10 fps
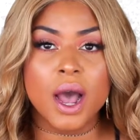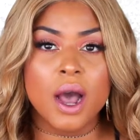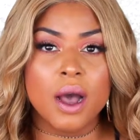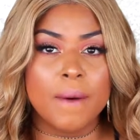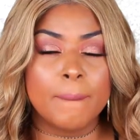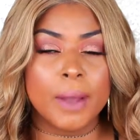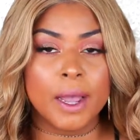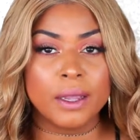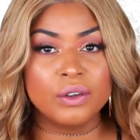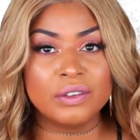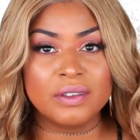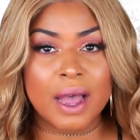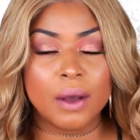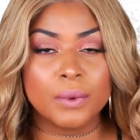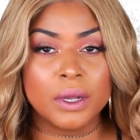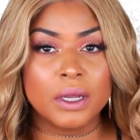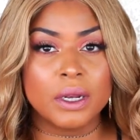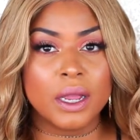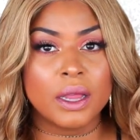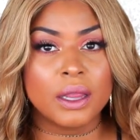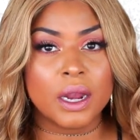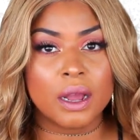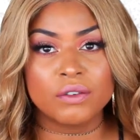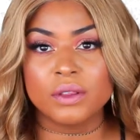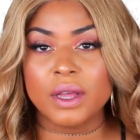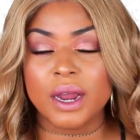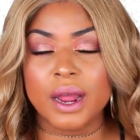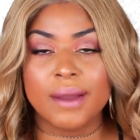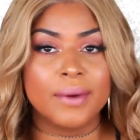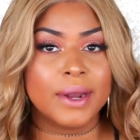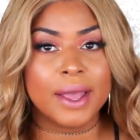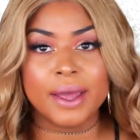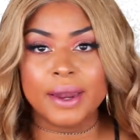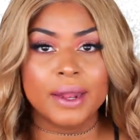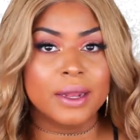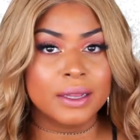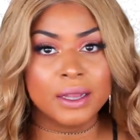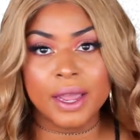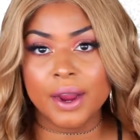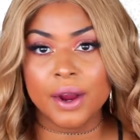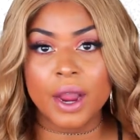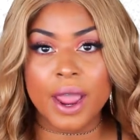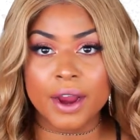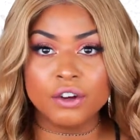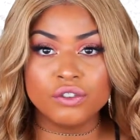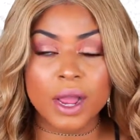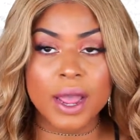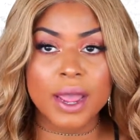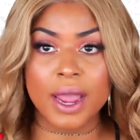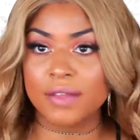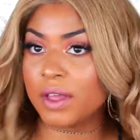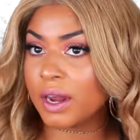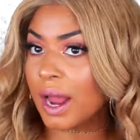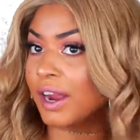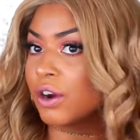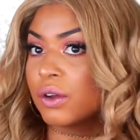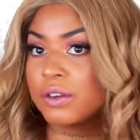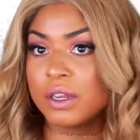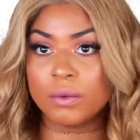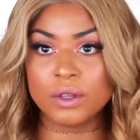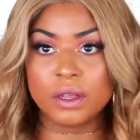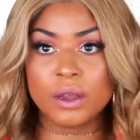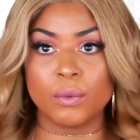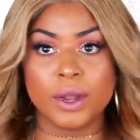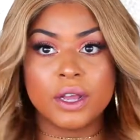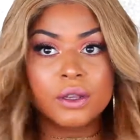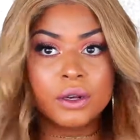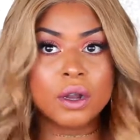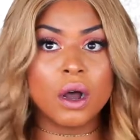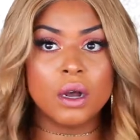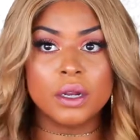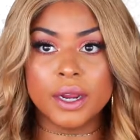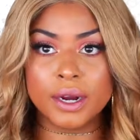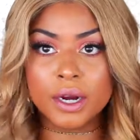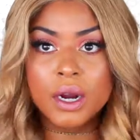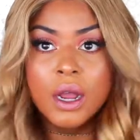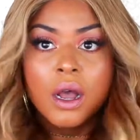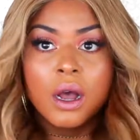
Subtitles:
I used that one, and then after that I went ahead and let the hair air dry, and then I curled it with a regular Conair